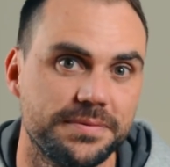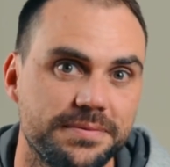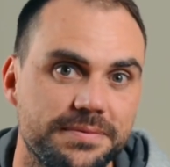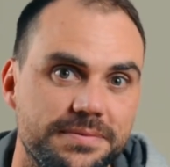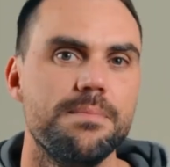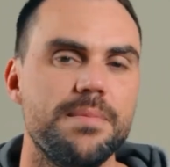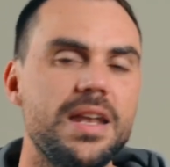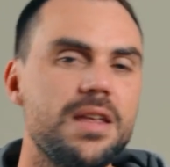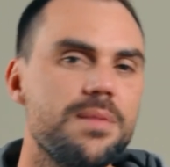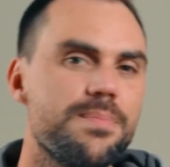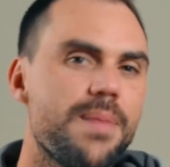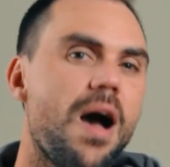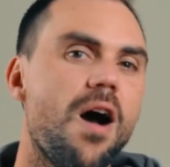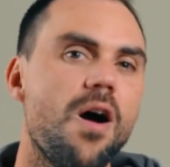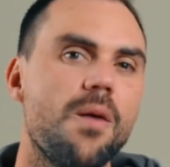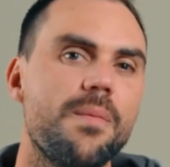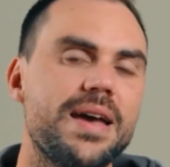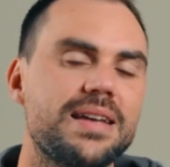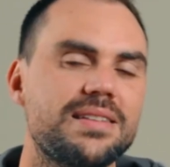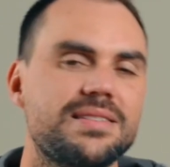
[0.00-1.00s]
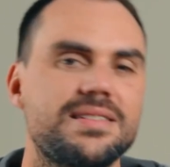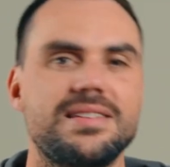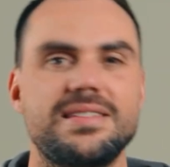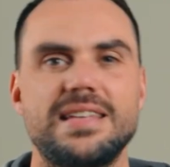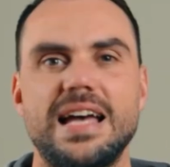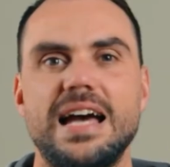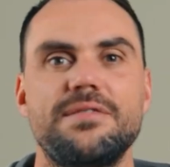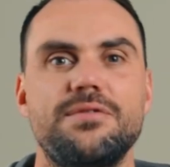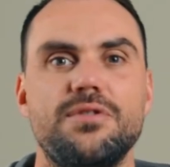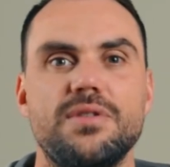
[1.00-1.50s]
Many power banks
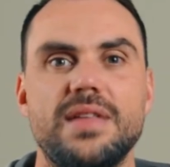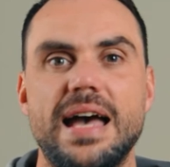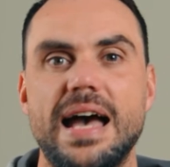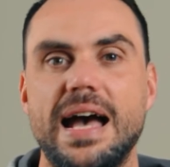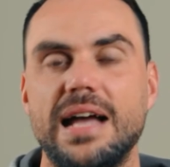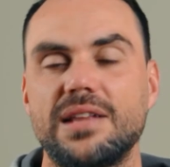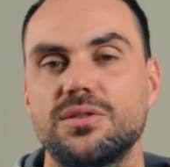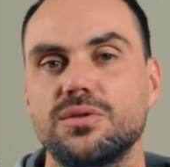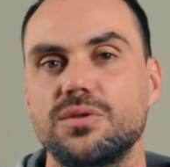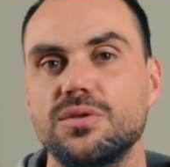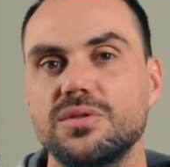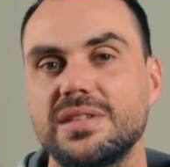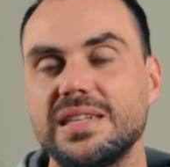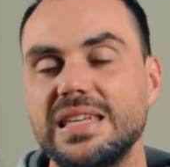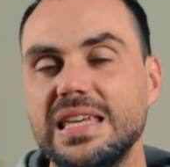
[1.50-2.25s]
designed for the outdoors